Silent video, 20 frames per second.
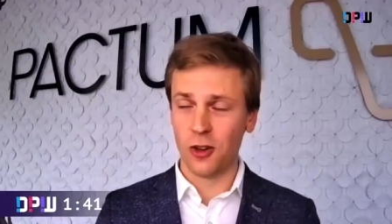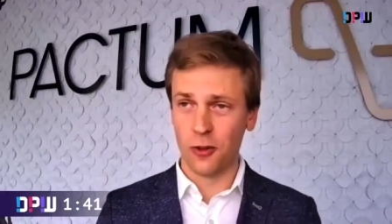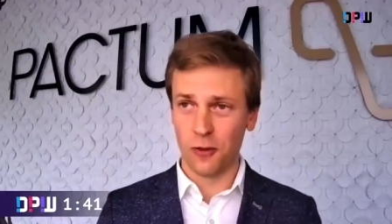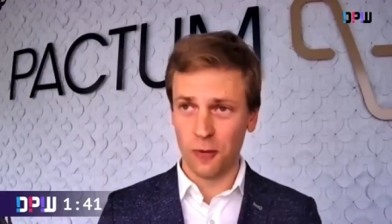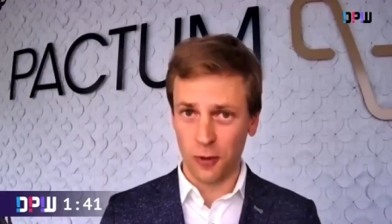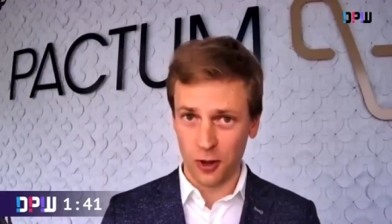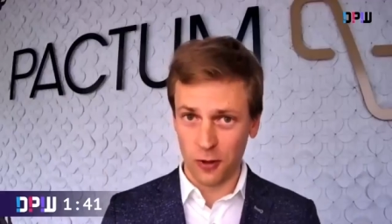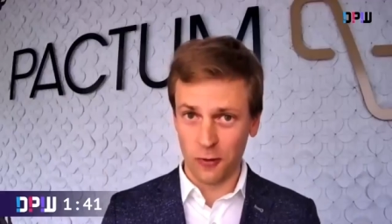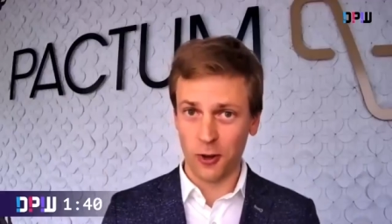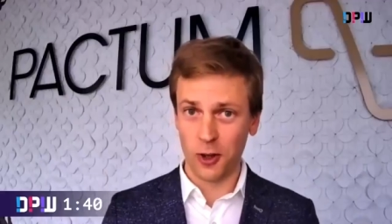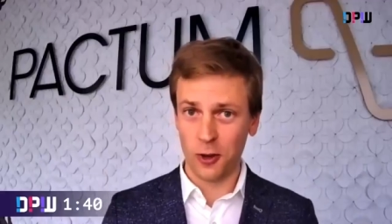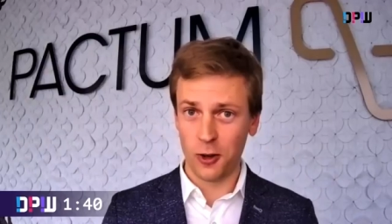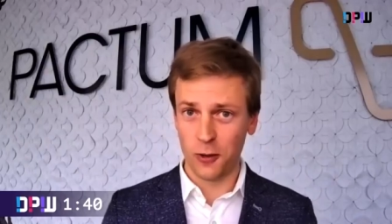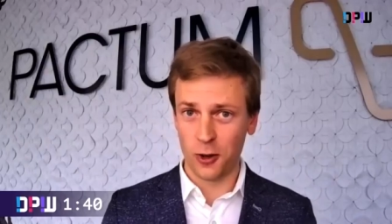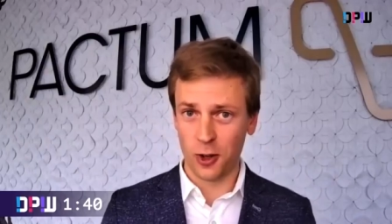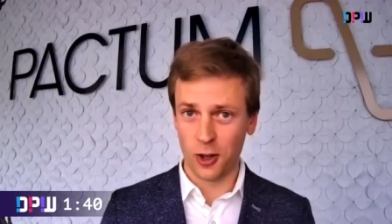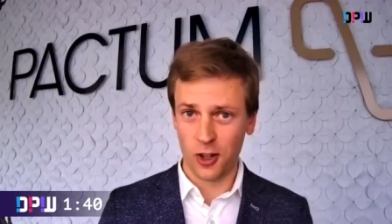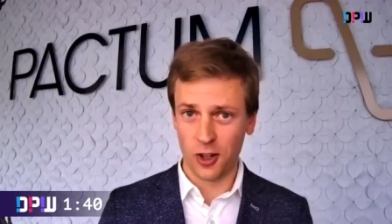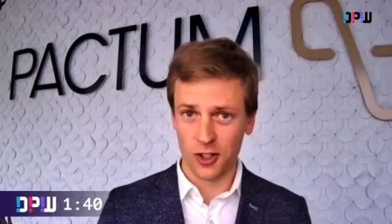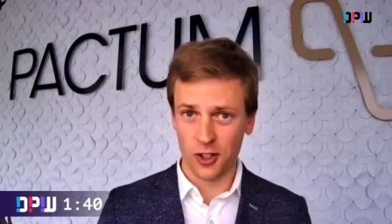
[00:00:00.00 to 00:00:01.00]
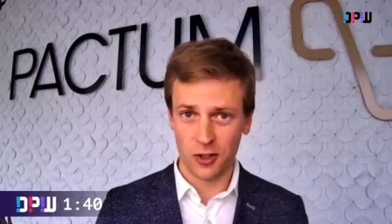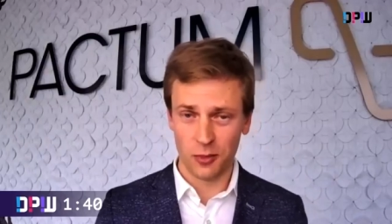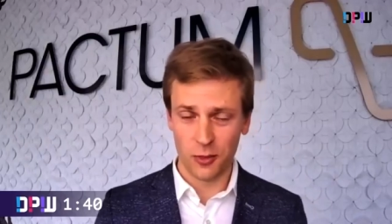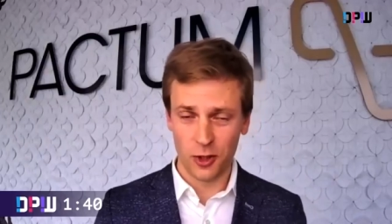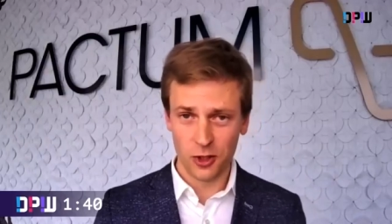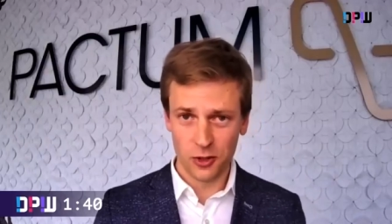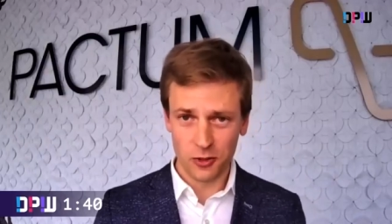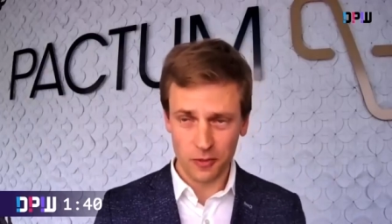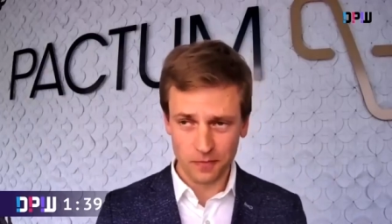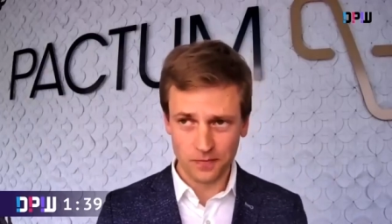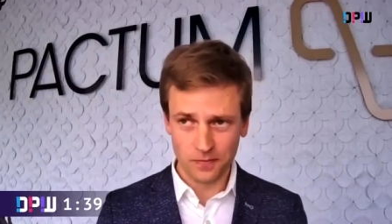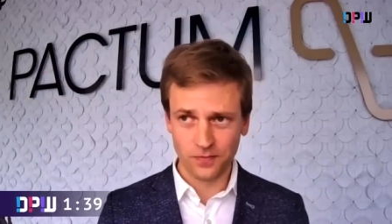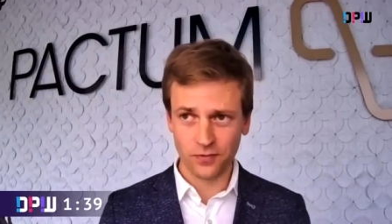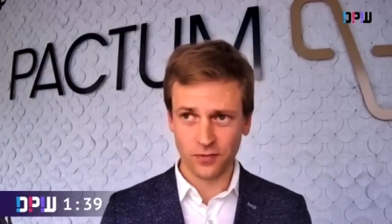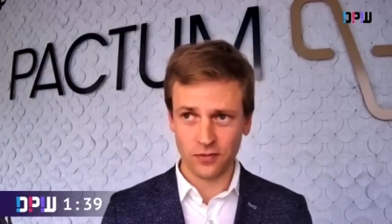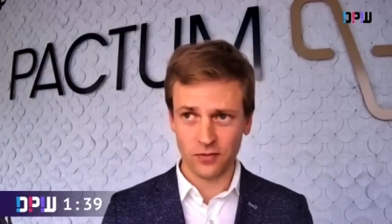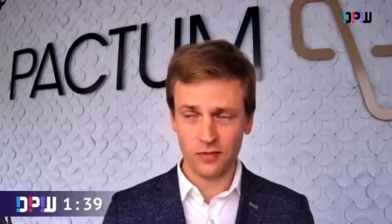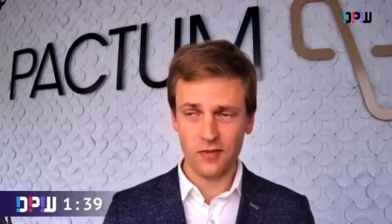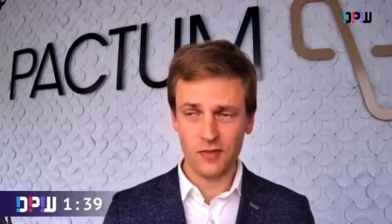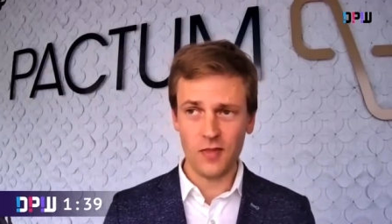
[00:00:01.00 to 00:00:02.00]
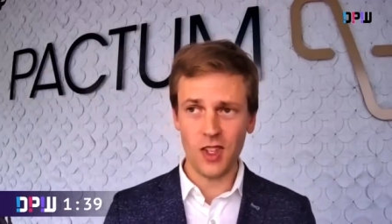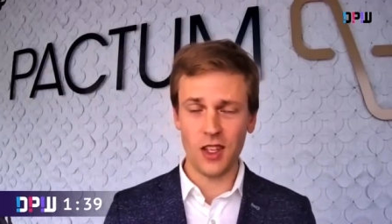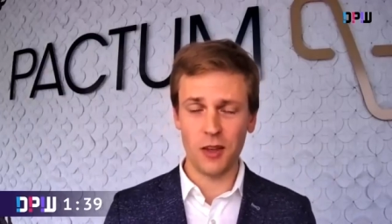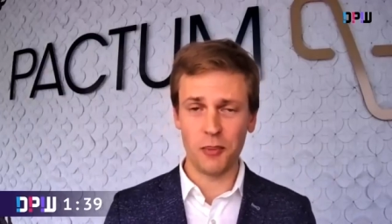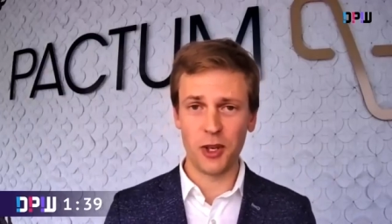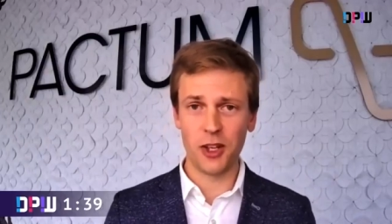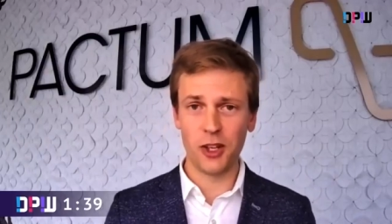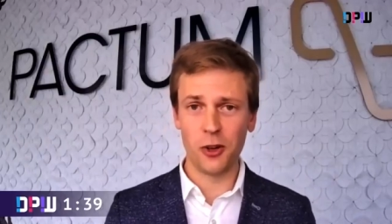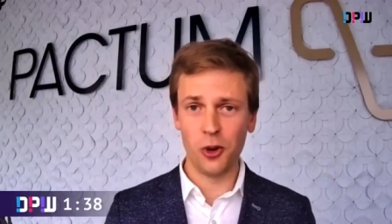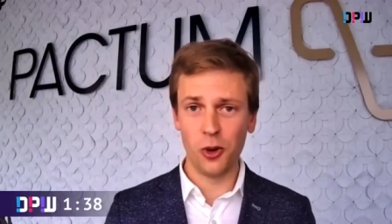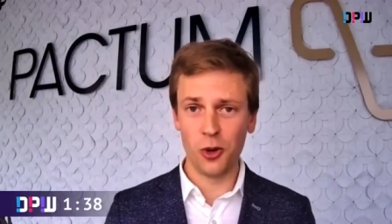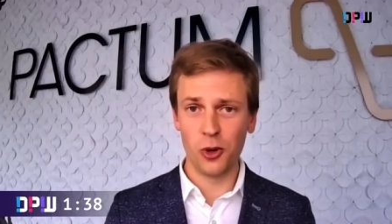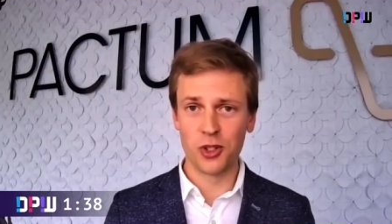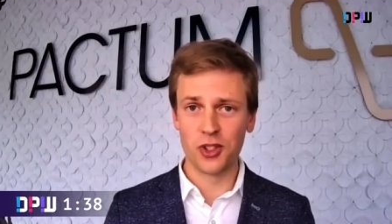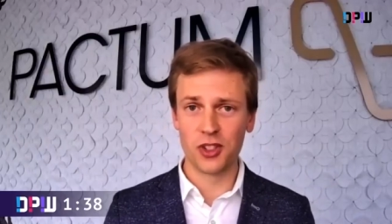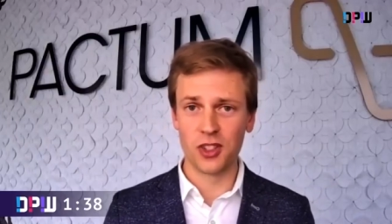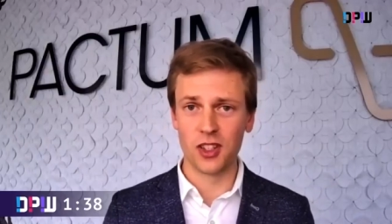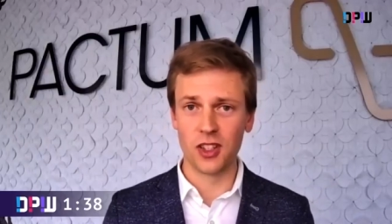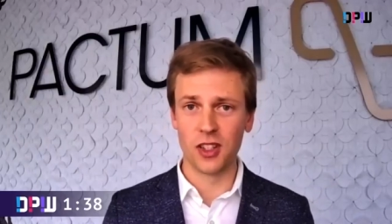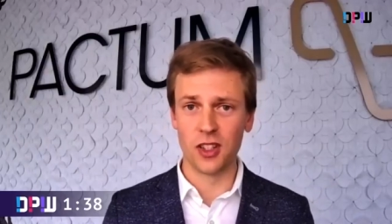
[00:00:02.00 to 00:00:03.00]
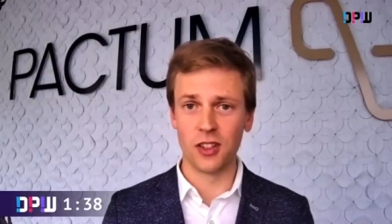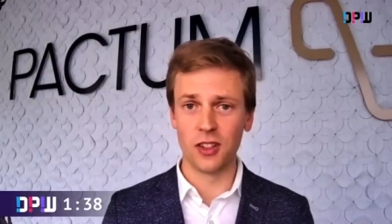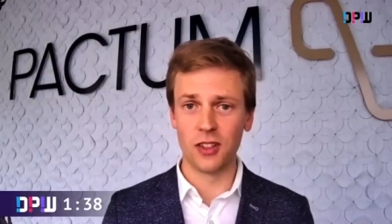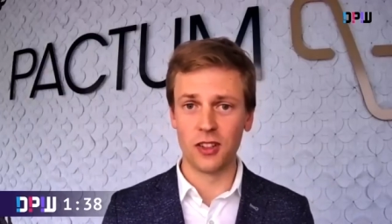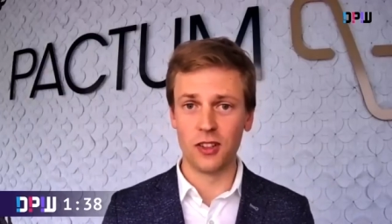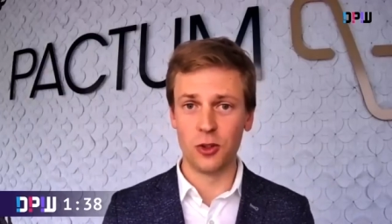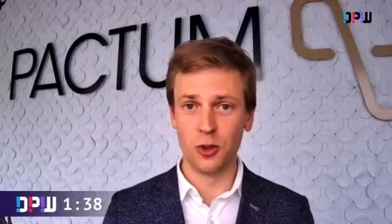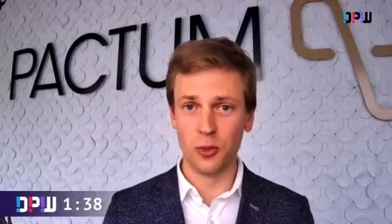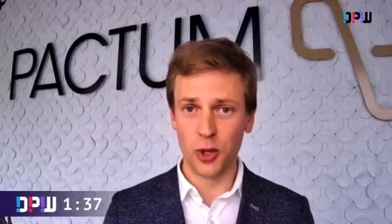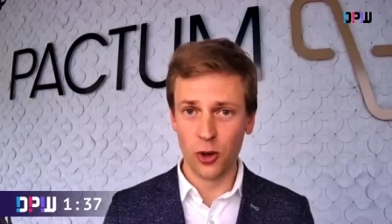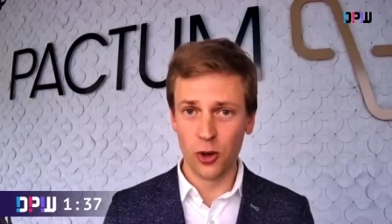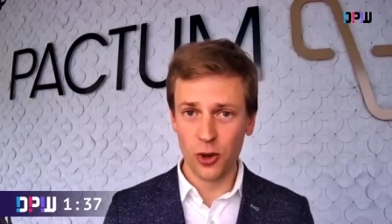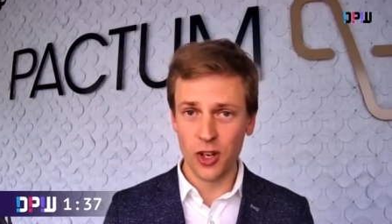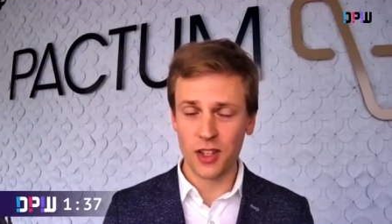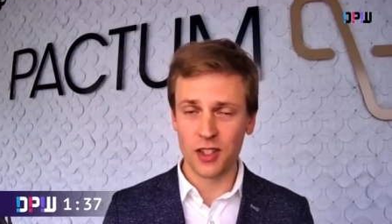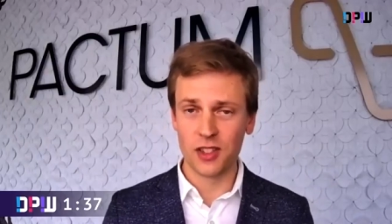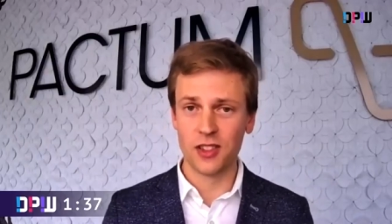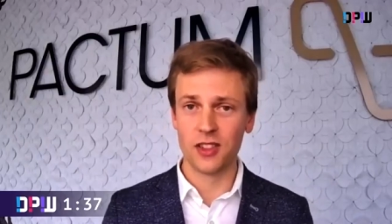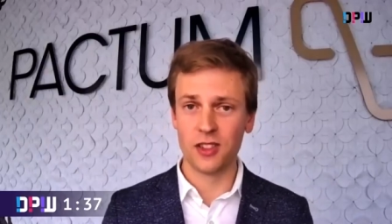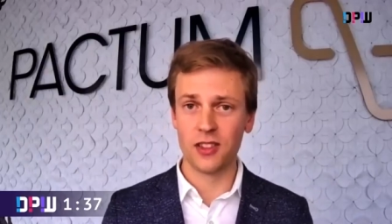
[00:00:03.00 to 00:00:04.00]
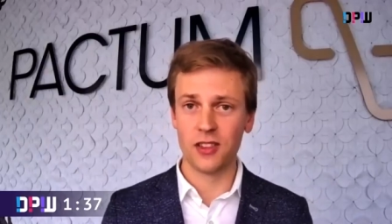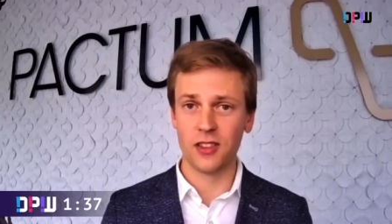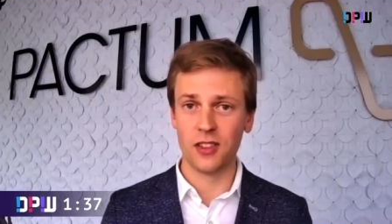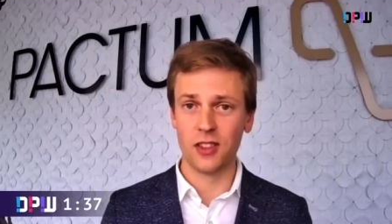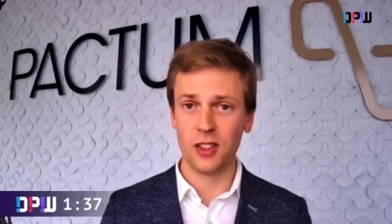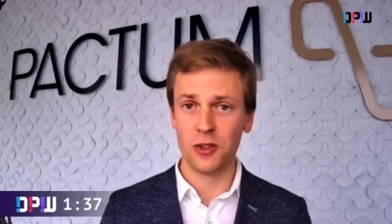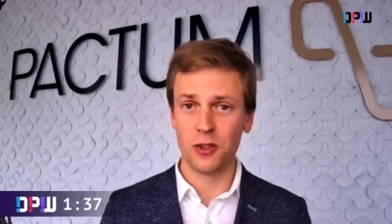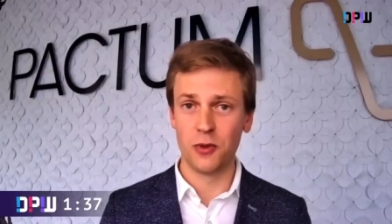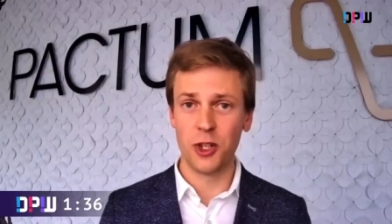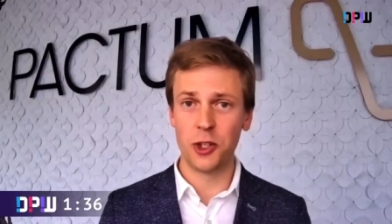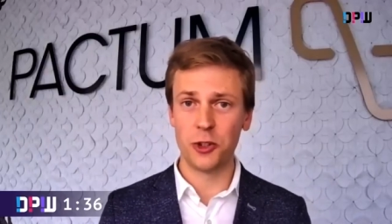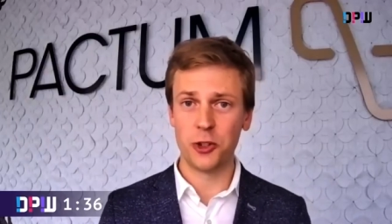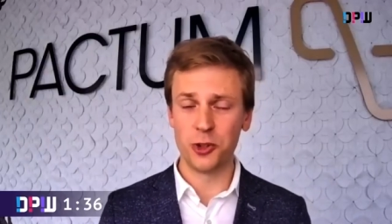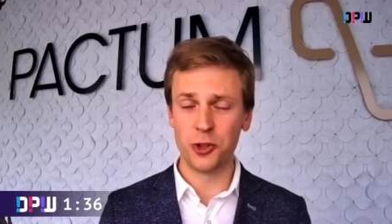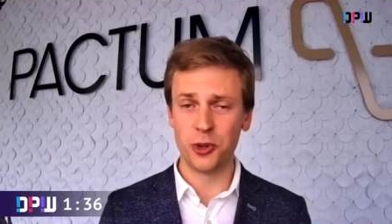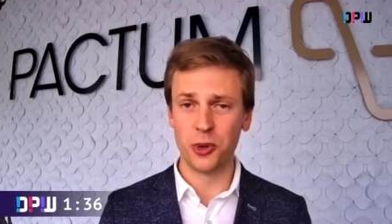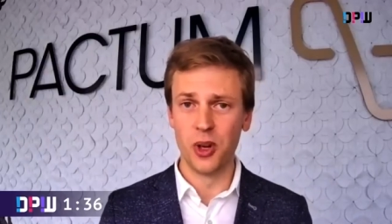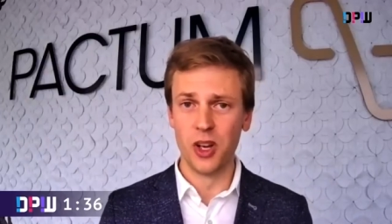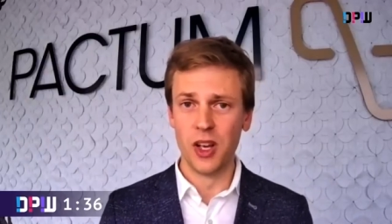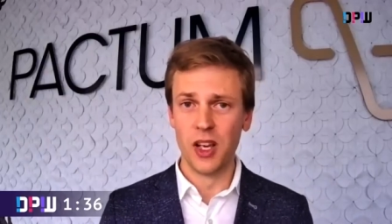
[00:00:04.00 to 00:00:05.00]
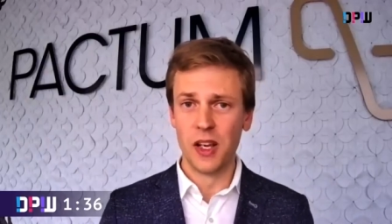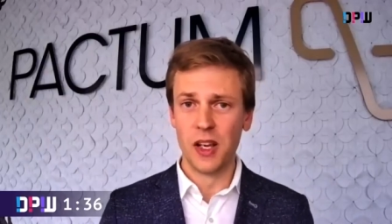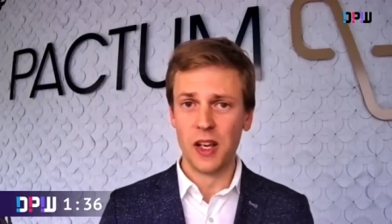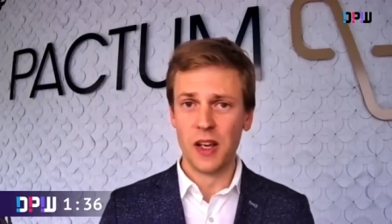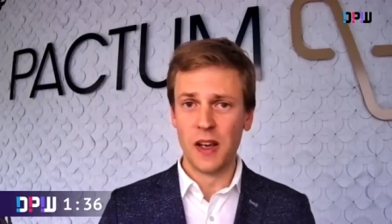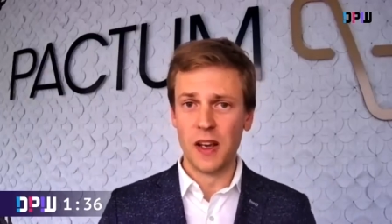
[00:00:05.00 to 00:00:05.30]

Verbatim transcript: one one of our customers because uh, to be honest, it's very true.